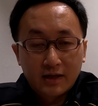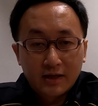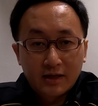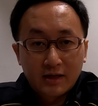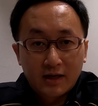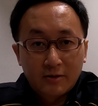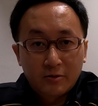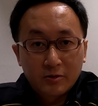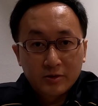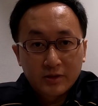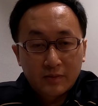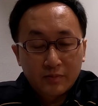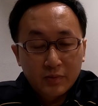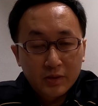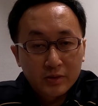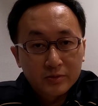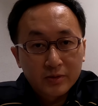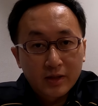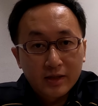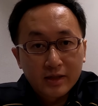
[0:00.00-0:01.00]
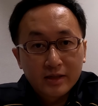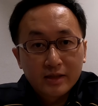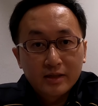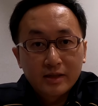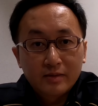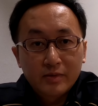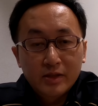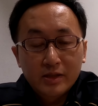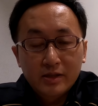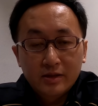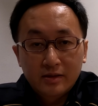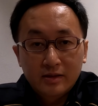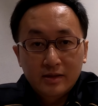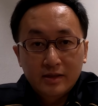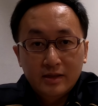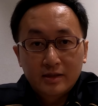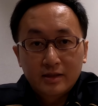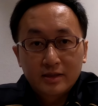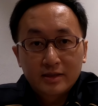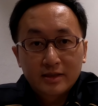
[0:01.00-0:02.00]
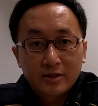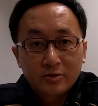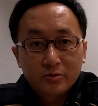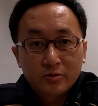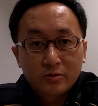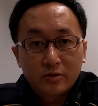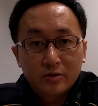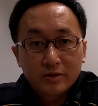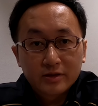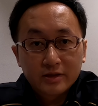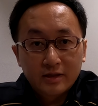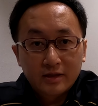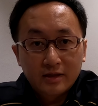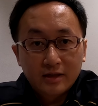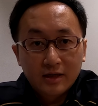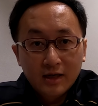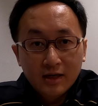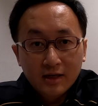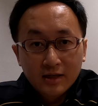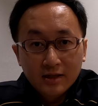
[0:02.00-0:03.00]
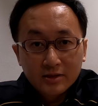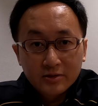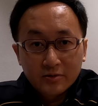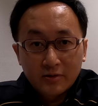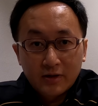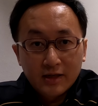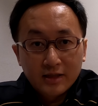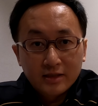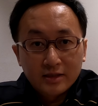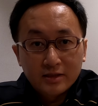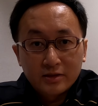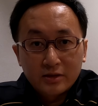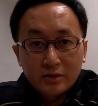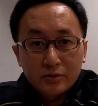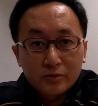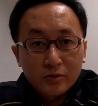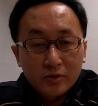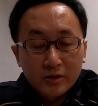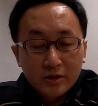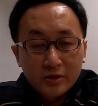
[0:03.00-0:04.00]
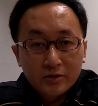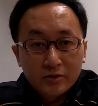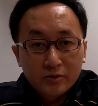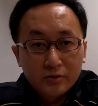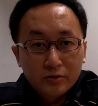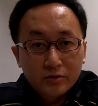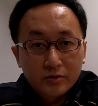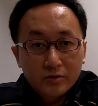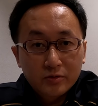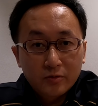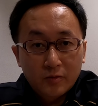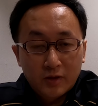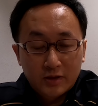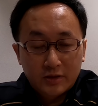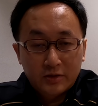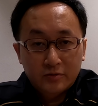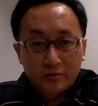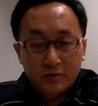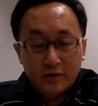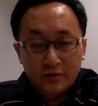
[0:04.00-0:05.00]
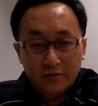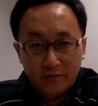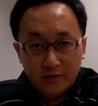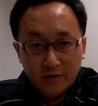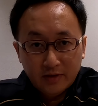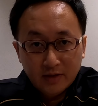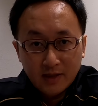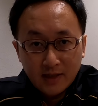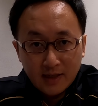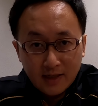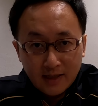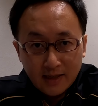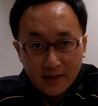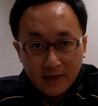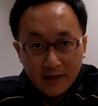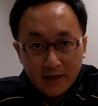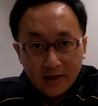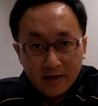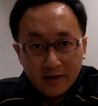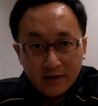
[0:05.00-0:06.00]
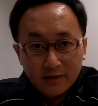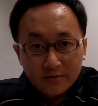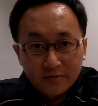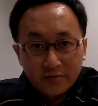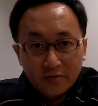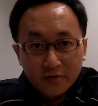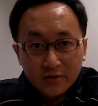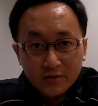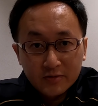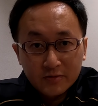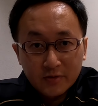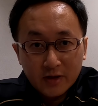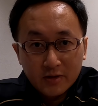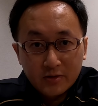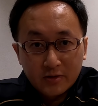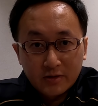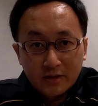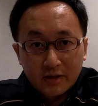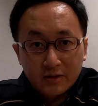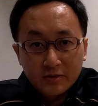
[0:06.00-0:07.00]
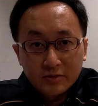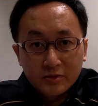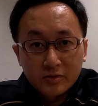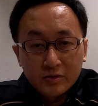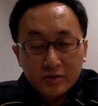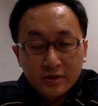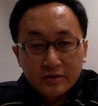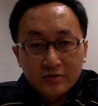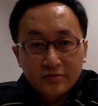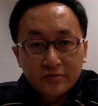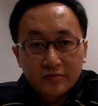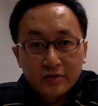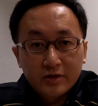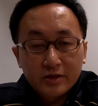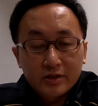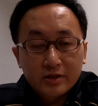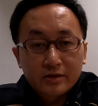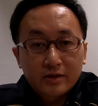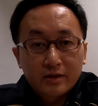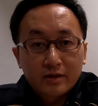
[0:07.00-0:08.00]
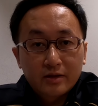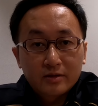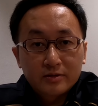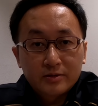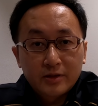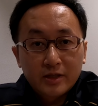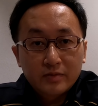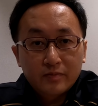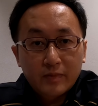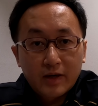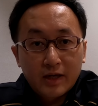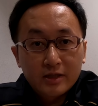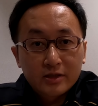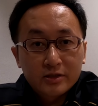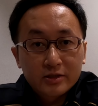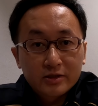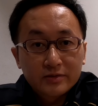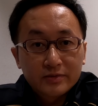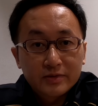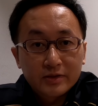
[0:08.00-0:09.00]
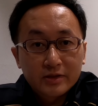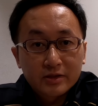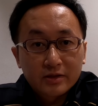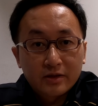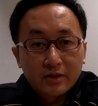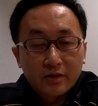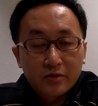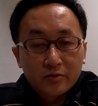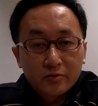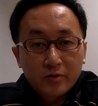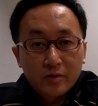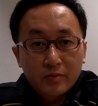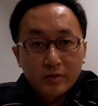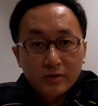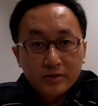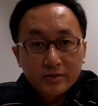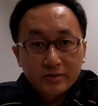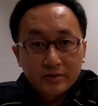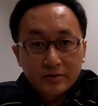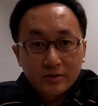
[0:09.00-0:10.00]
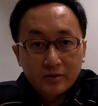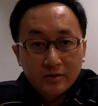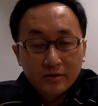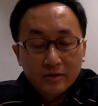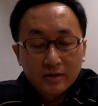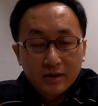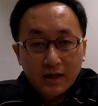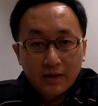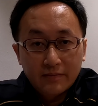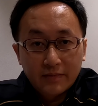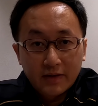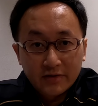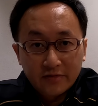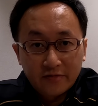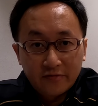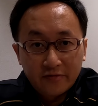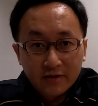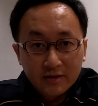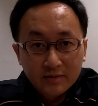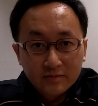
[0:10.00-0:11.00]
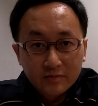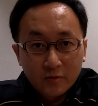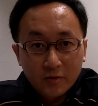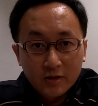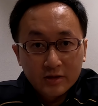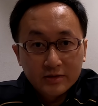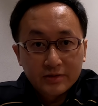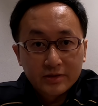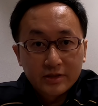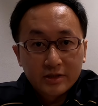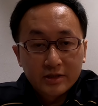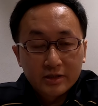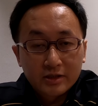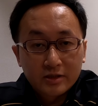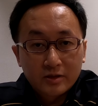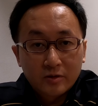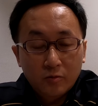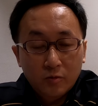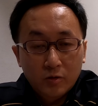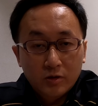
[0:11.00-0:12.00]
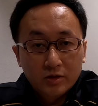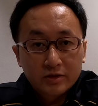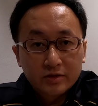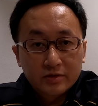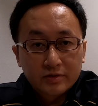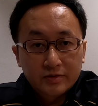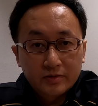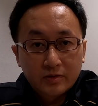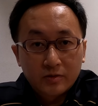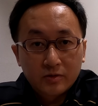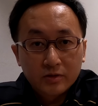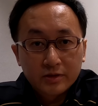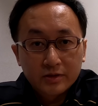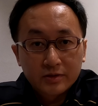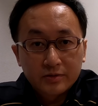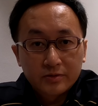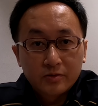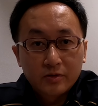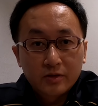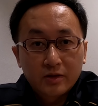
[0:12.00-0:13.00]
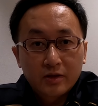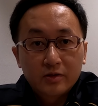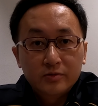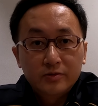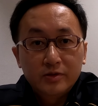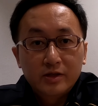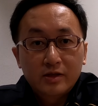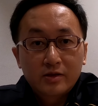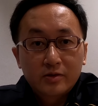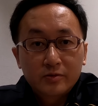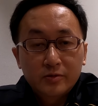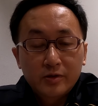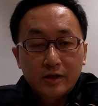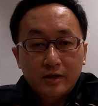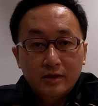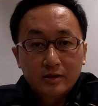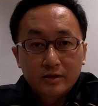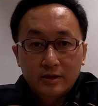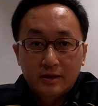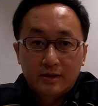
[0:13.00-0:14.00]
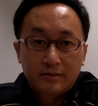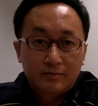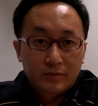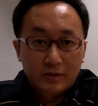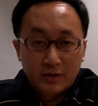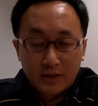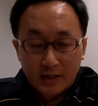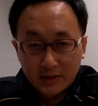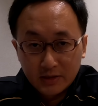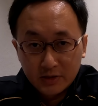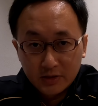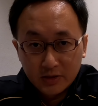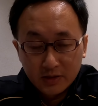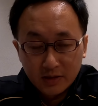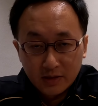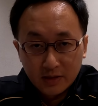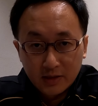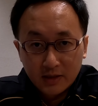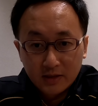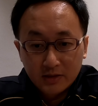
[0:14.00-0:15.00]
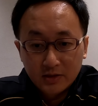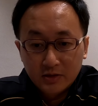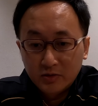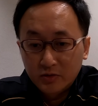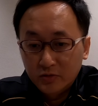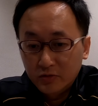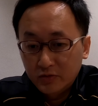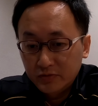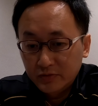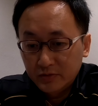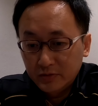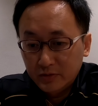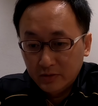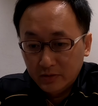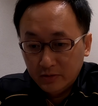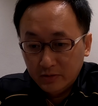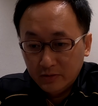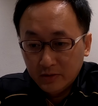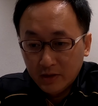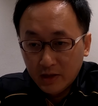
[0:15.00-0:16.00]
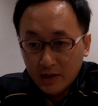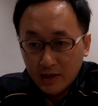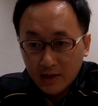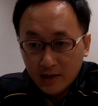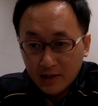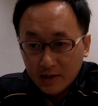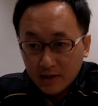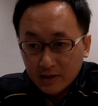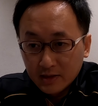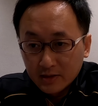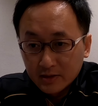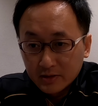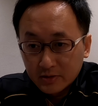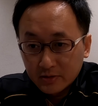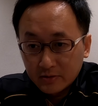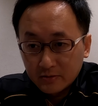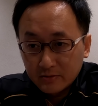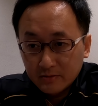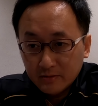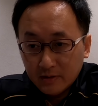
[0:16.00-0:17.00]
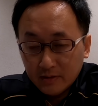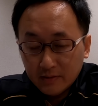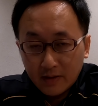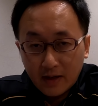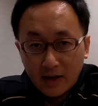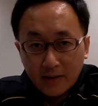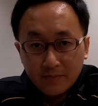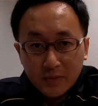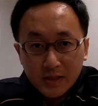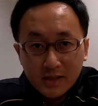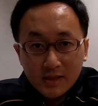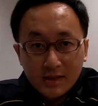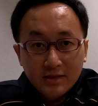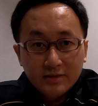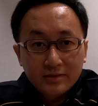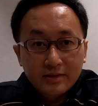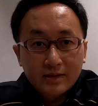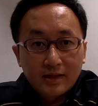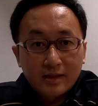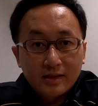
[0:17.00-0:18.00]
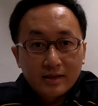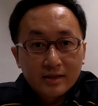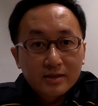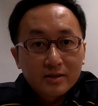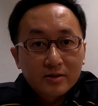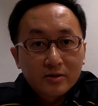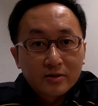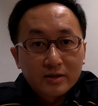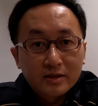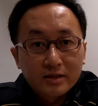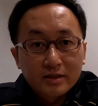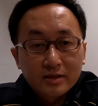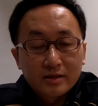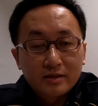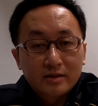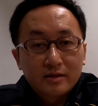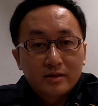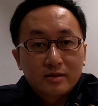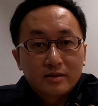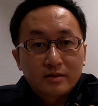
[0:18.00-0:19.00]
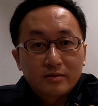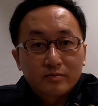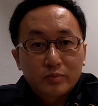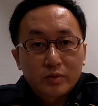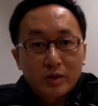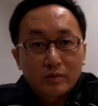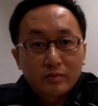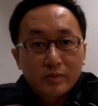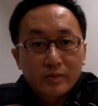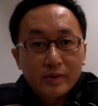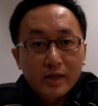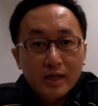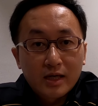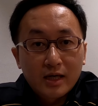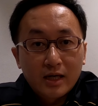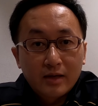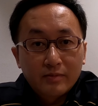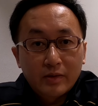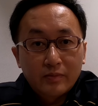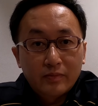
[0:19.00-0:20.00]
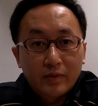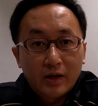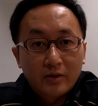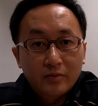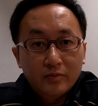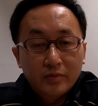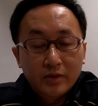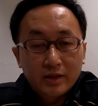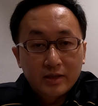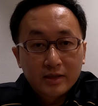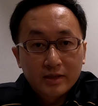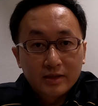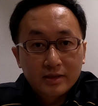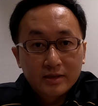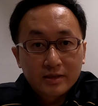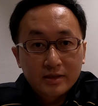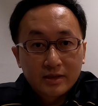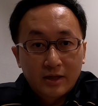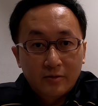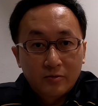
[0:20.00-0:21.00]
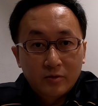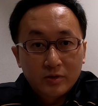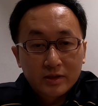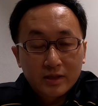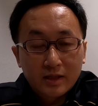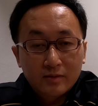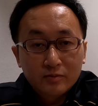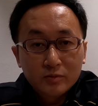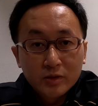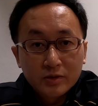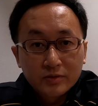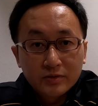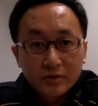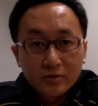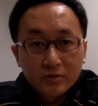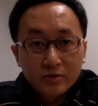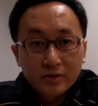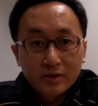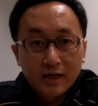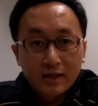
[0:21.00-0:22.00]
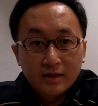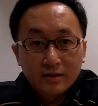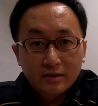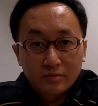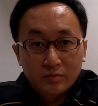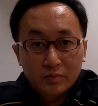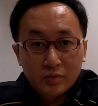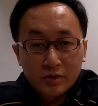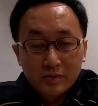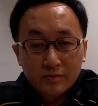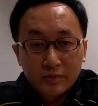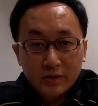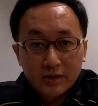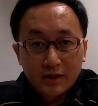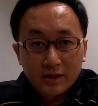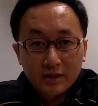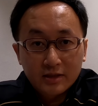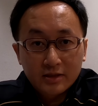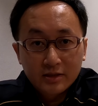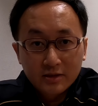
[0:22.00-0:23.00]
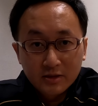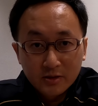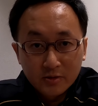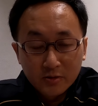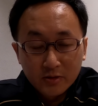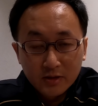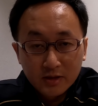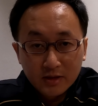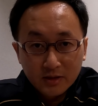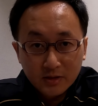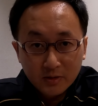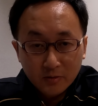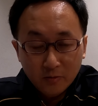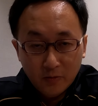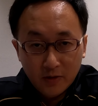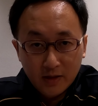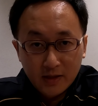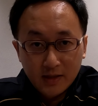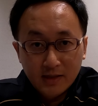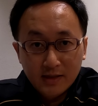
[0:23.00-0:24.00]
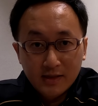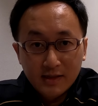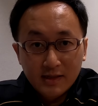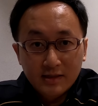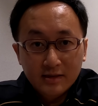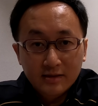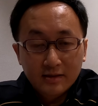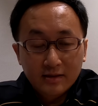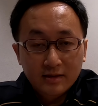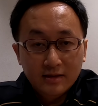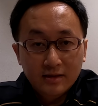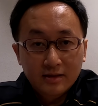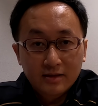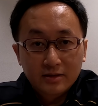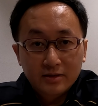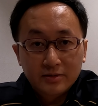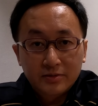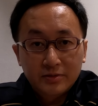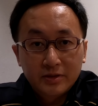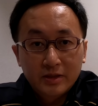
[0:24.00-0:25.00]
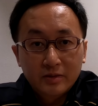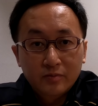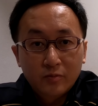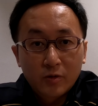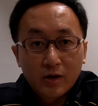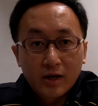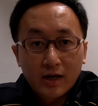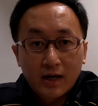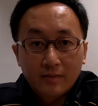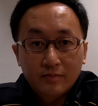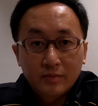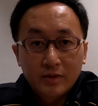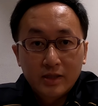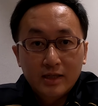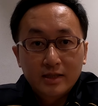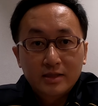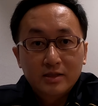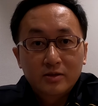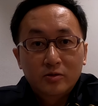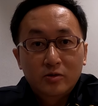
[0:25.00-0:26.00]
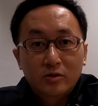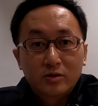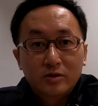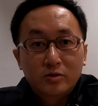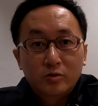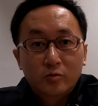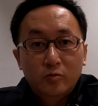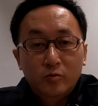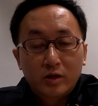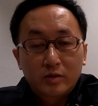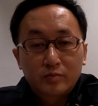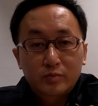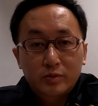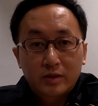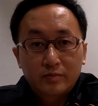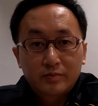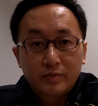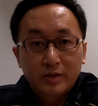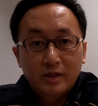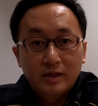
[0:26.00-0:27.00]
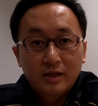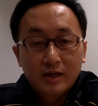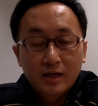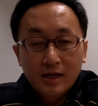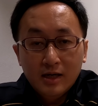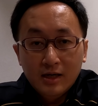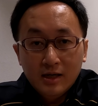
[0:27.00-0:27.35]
I was up and running immediately in Assetto Corsa. So I had zero issues whatsoever. And for the record, I was using Race Manager version 3.4 and my firmware version was 4033. That's just in case it's useful to you. So I believe that this concern probably came about because there were some reviews done on pre-production units where they needed the firmware updates in order to work properly.